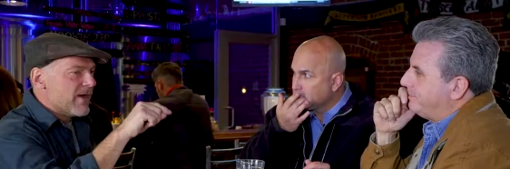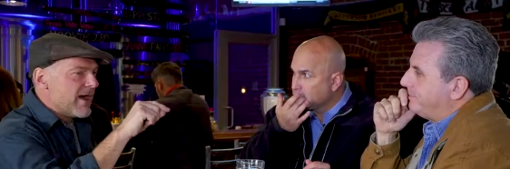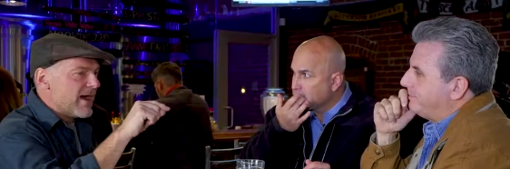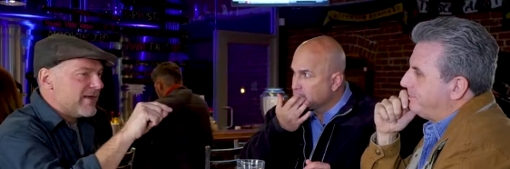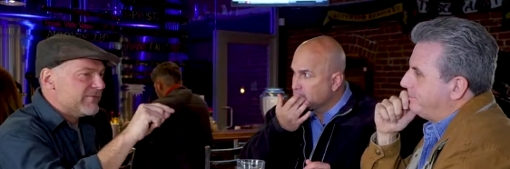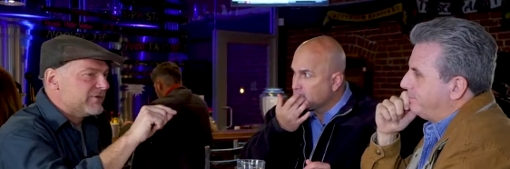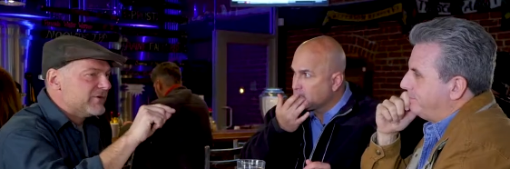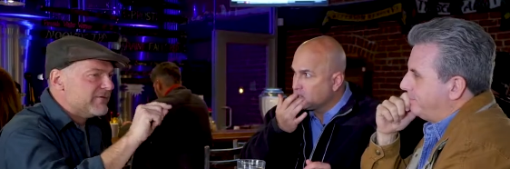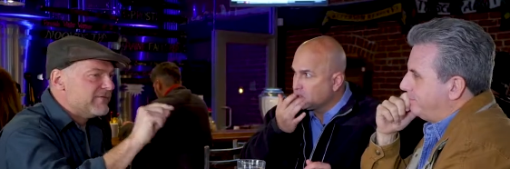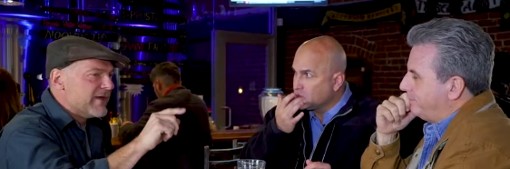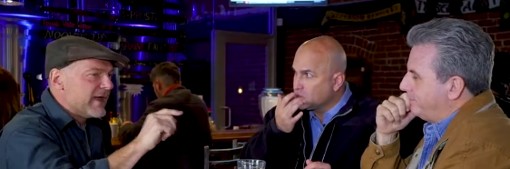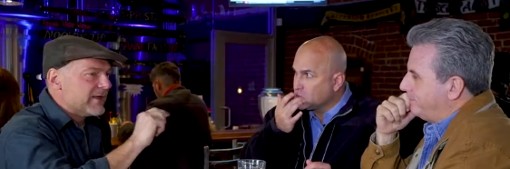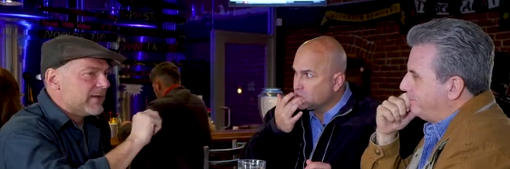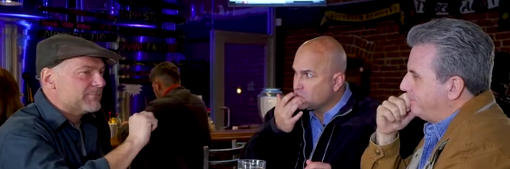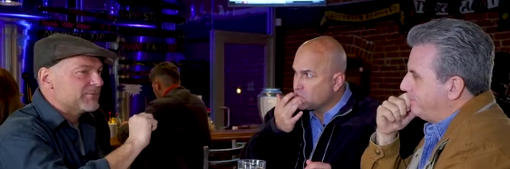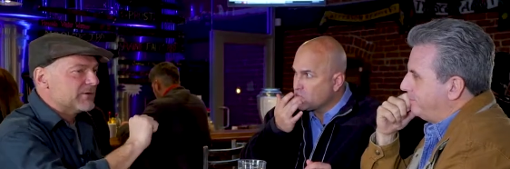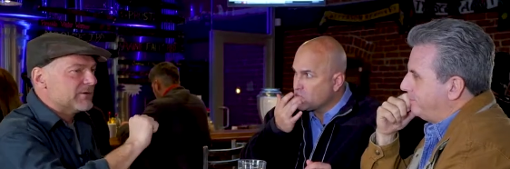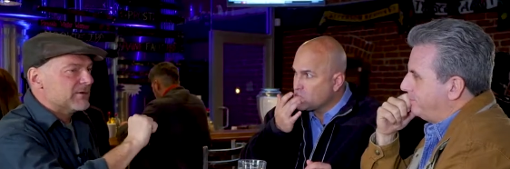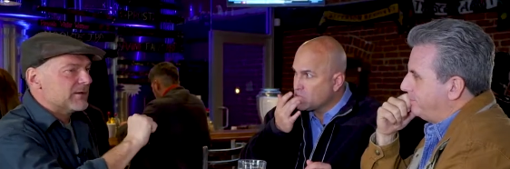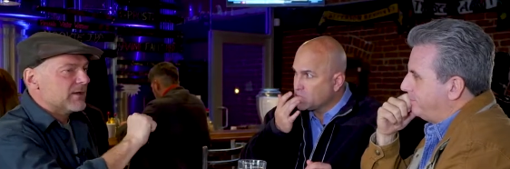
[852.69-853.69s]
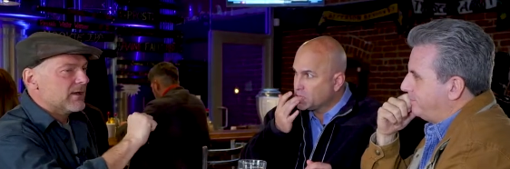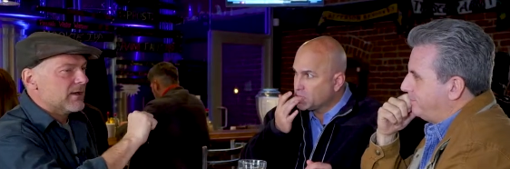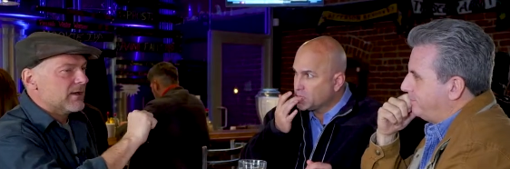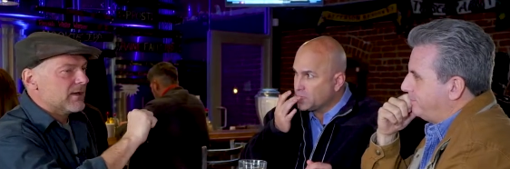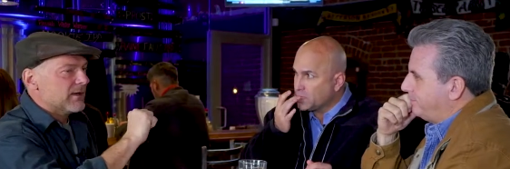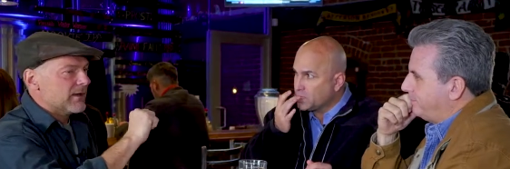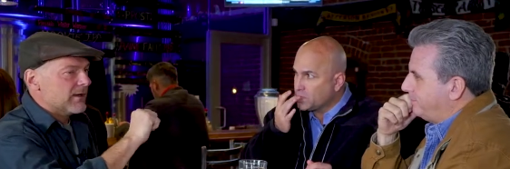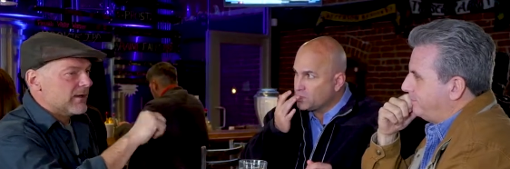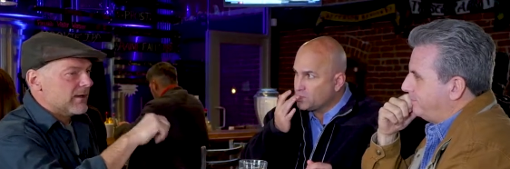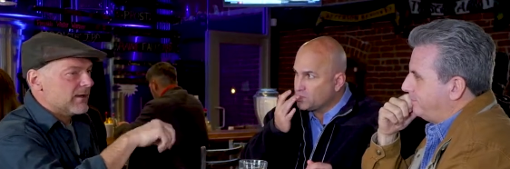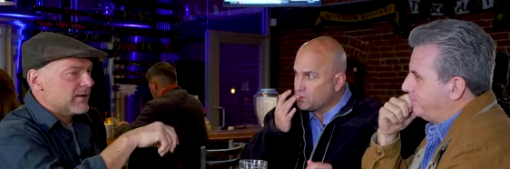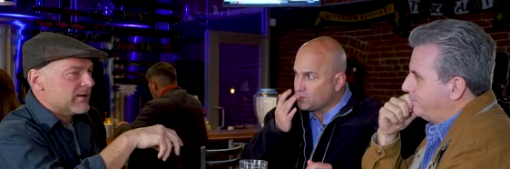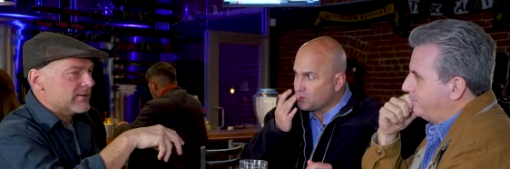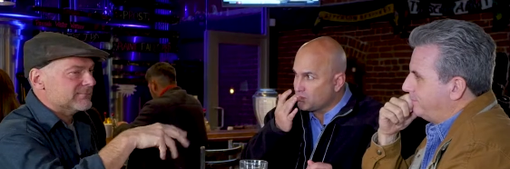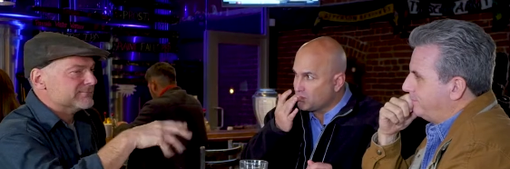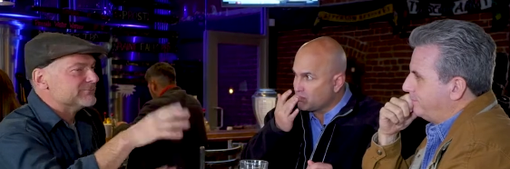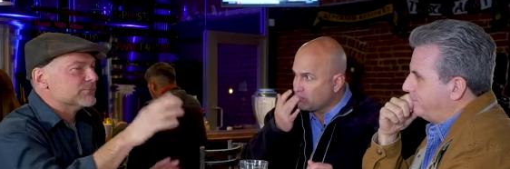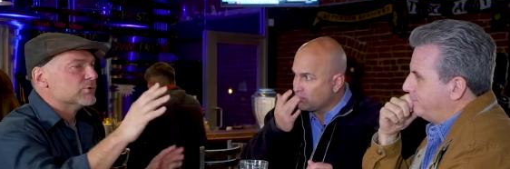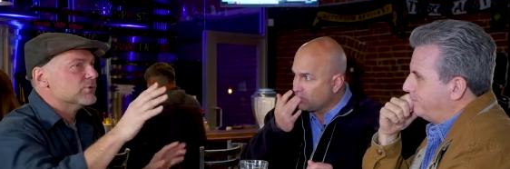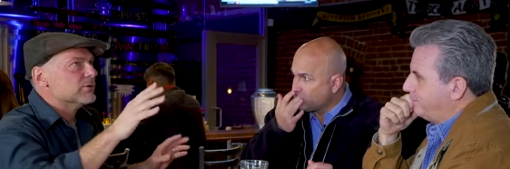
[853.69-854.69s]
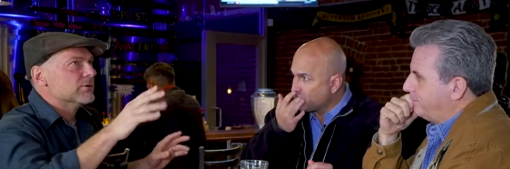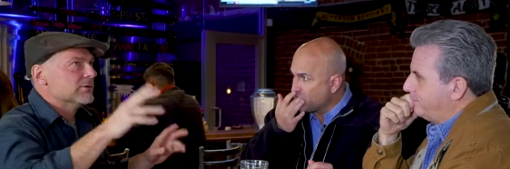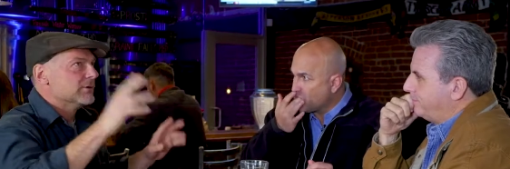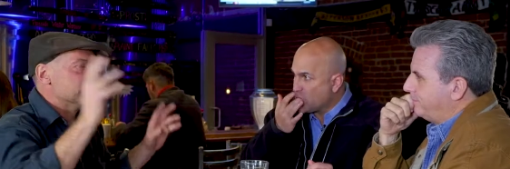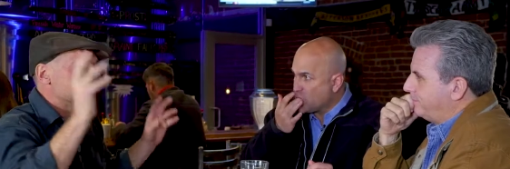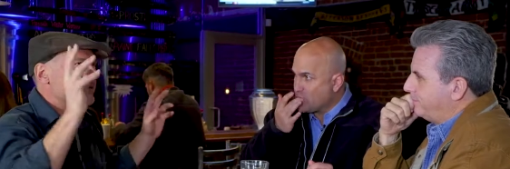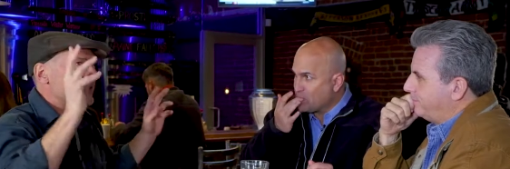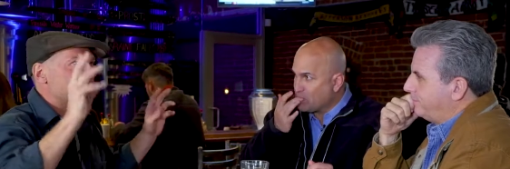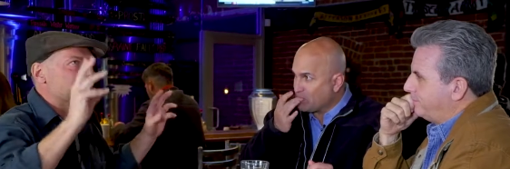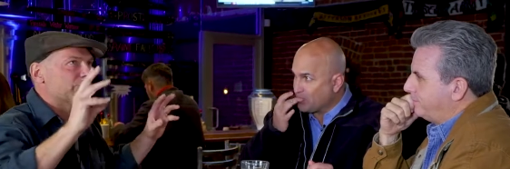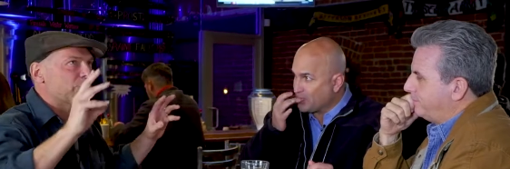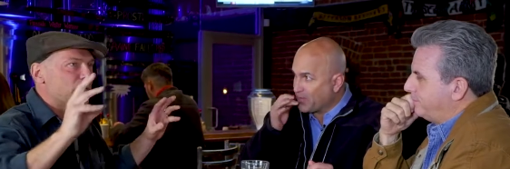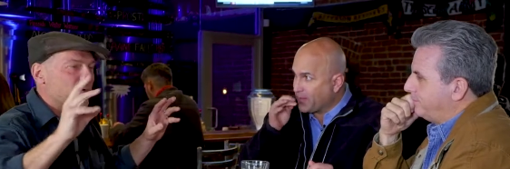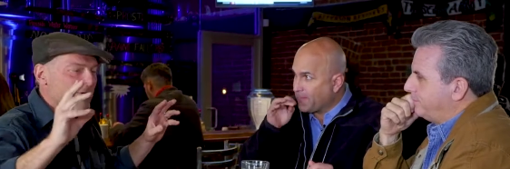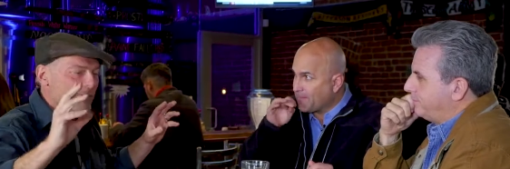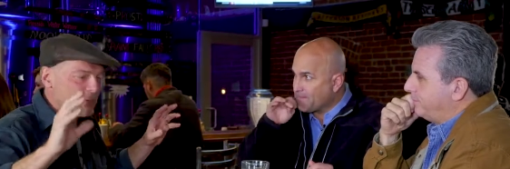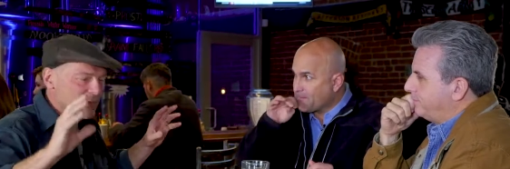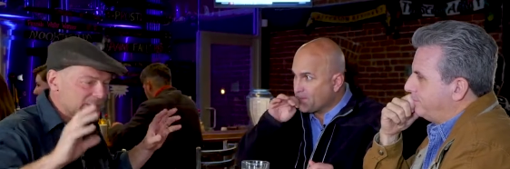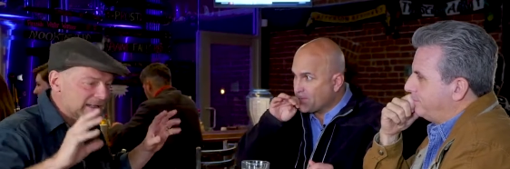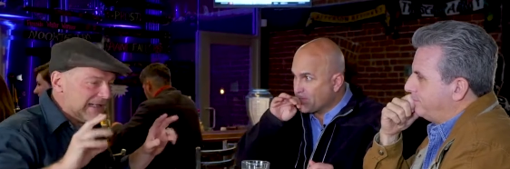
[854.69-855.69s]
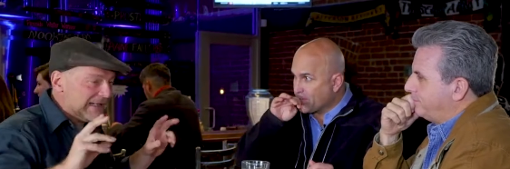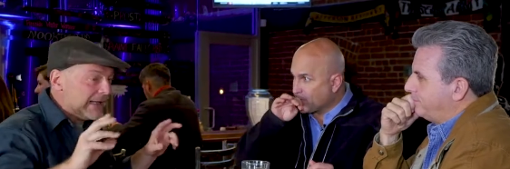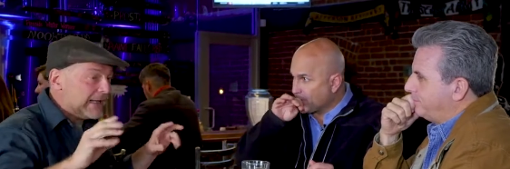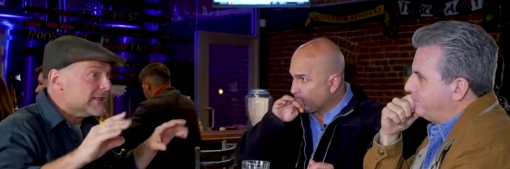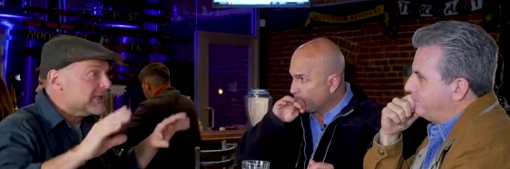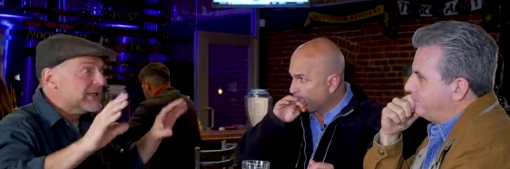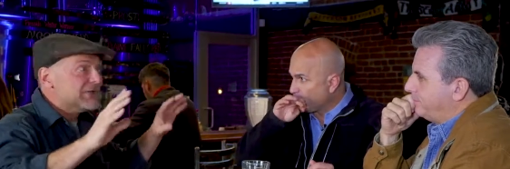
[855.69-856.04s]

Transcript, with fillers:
Speaker 1: I've developed it sounds horrible, a